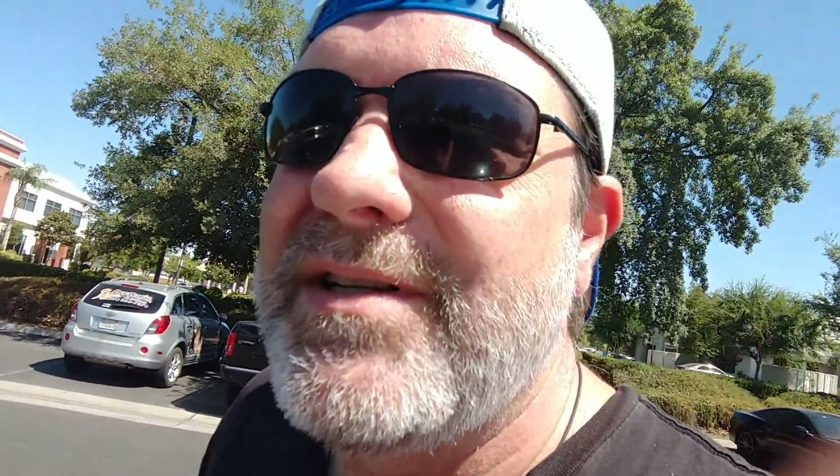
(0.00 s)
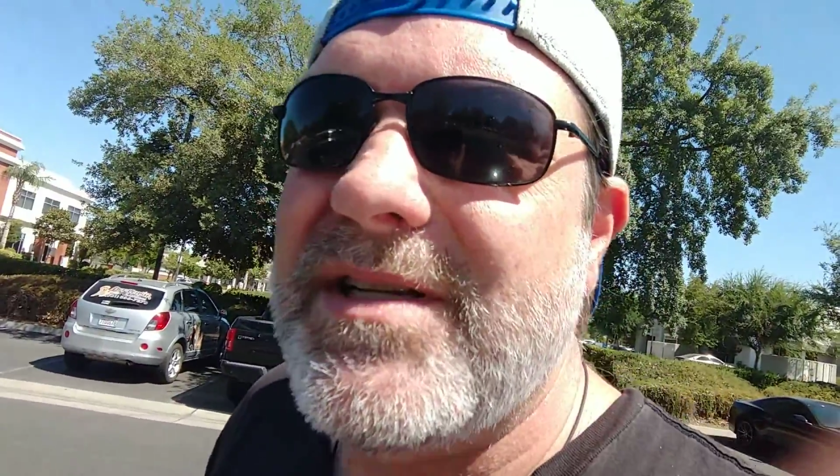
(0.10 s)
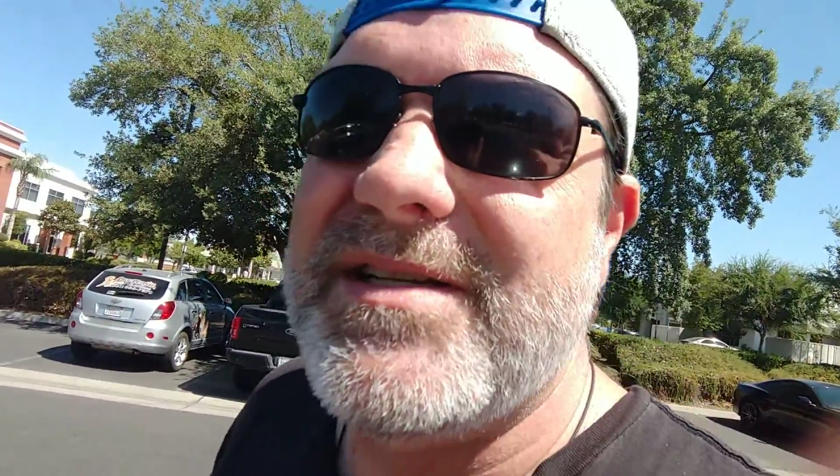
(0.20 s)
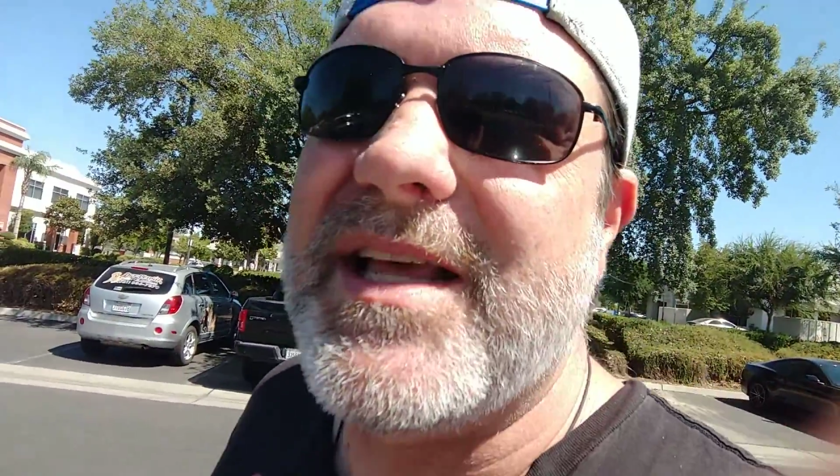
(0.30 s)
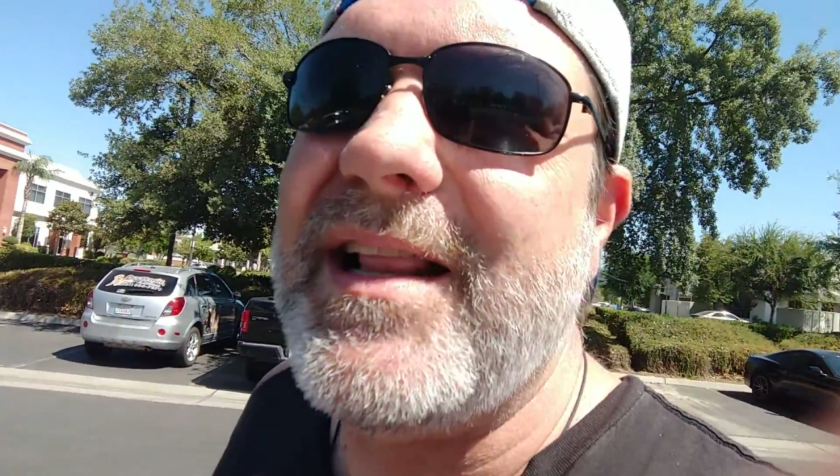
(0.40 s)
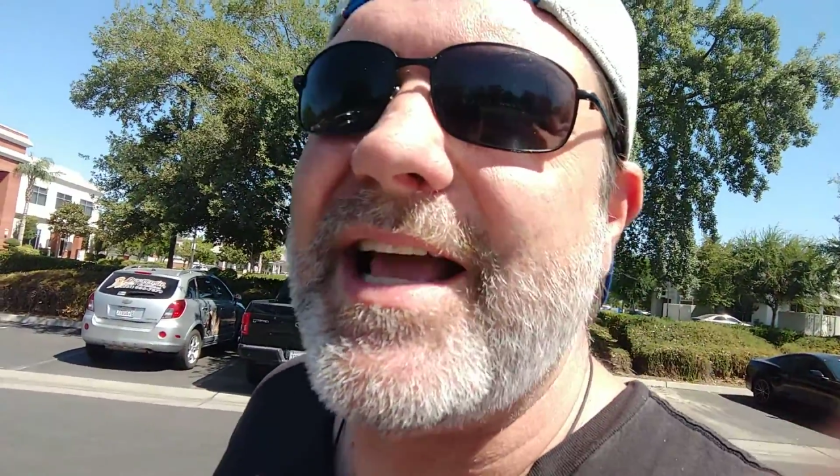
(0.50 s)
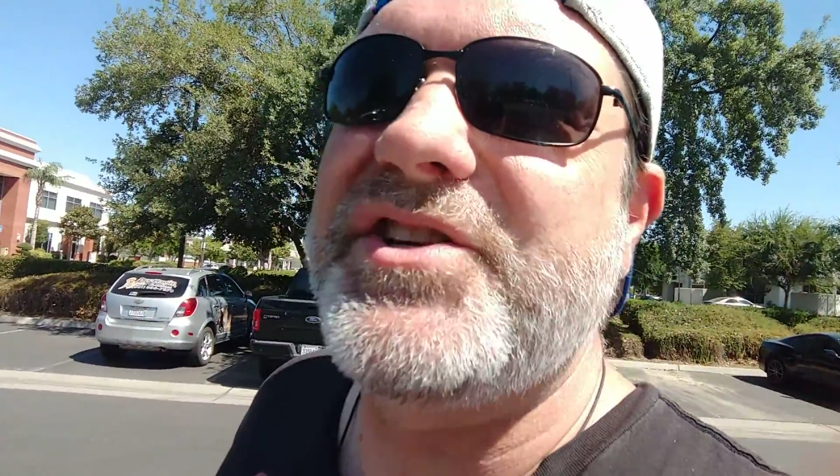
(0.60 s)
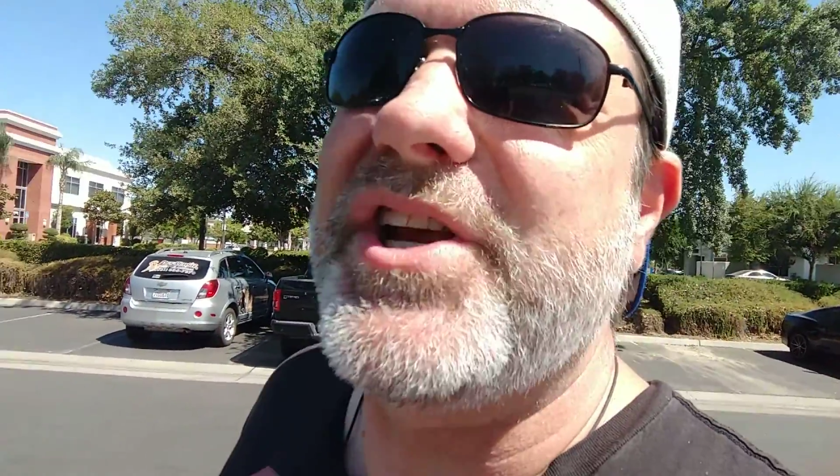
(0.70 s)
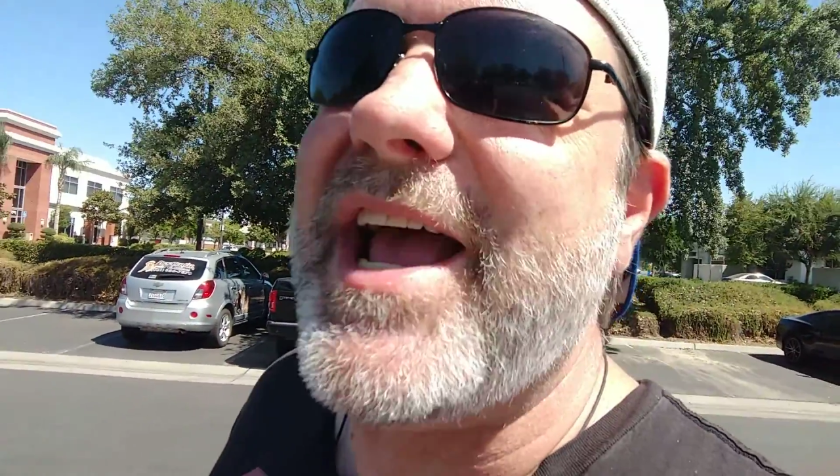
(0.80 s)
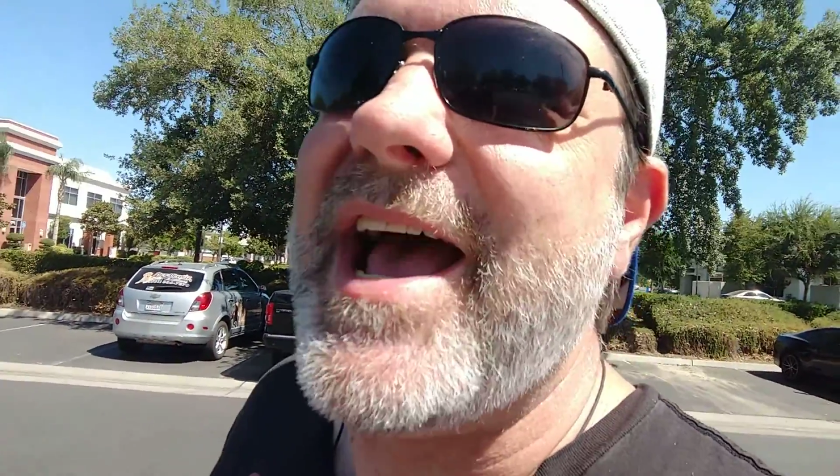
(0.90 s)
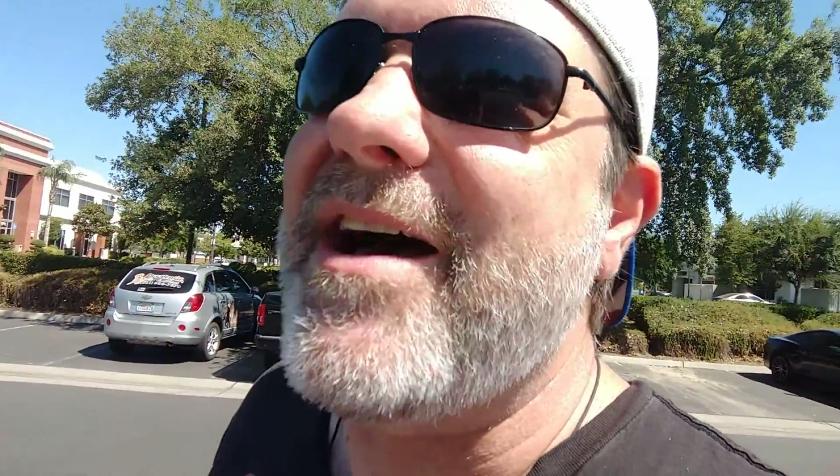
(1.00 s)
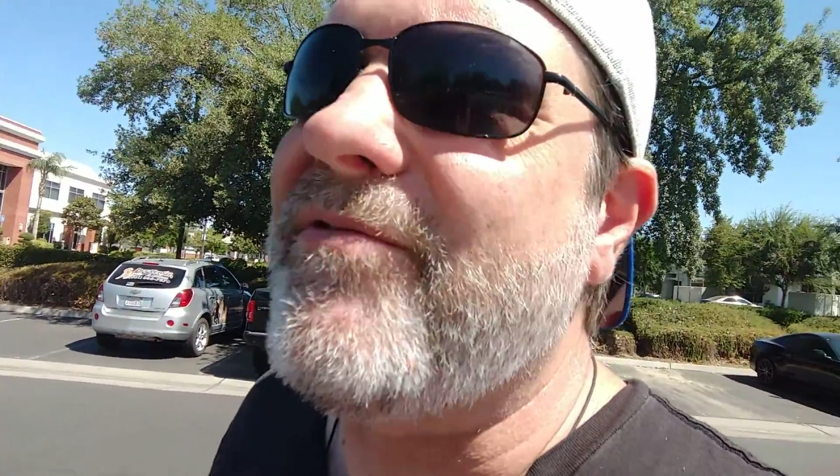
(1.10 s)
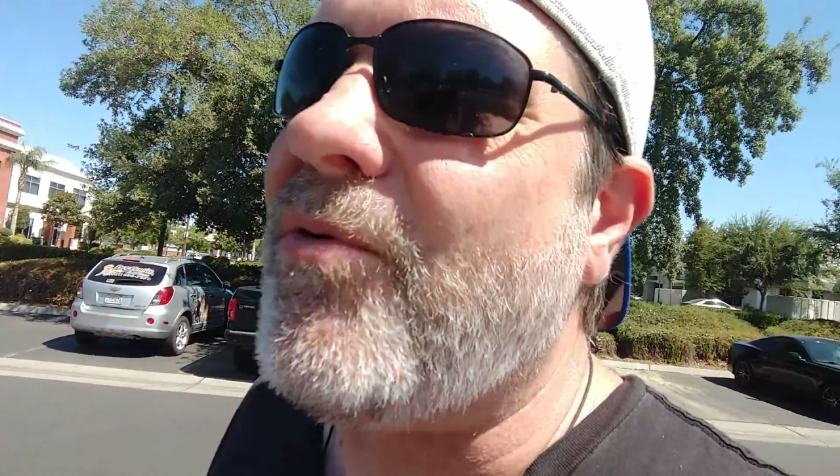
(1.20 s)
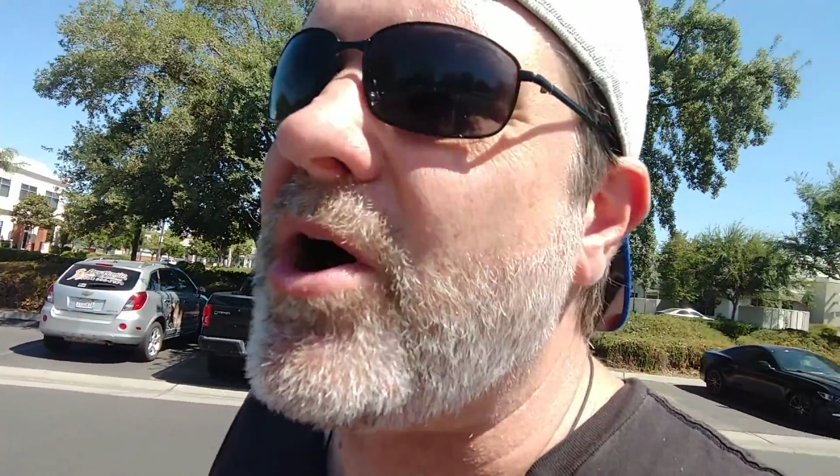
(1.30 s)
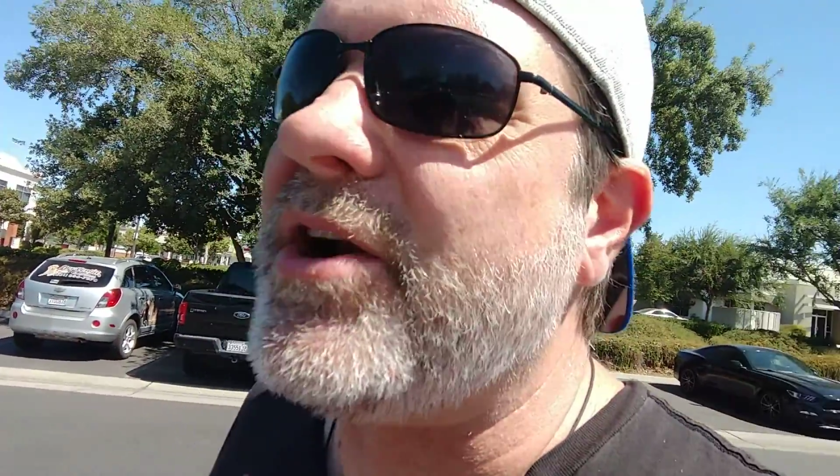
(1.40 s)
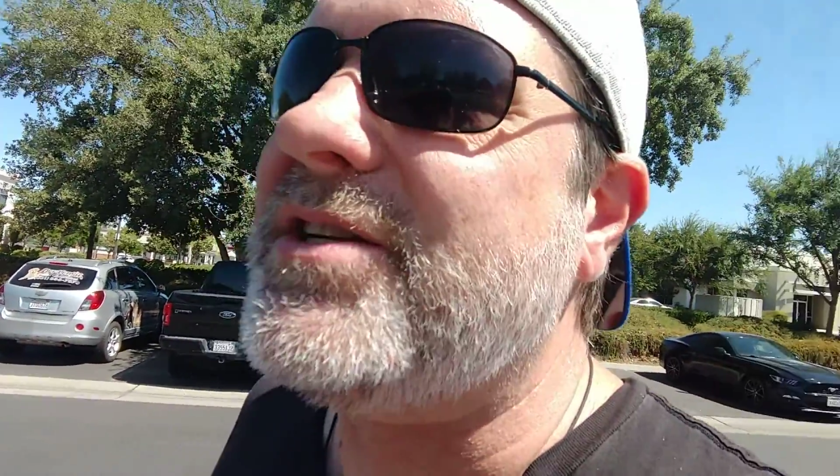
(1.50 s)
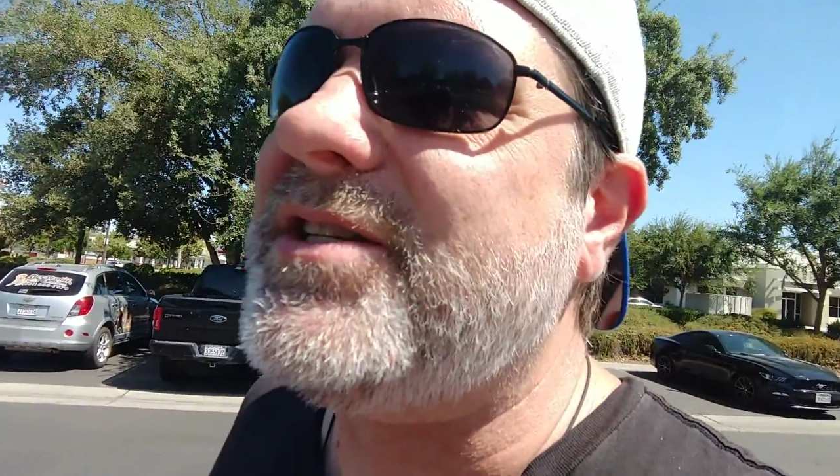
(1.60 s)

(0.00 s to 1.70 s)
Says they let you have one or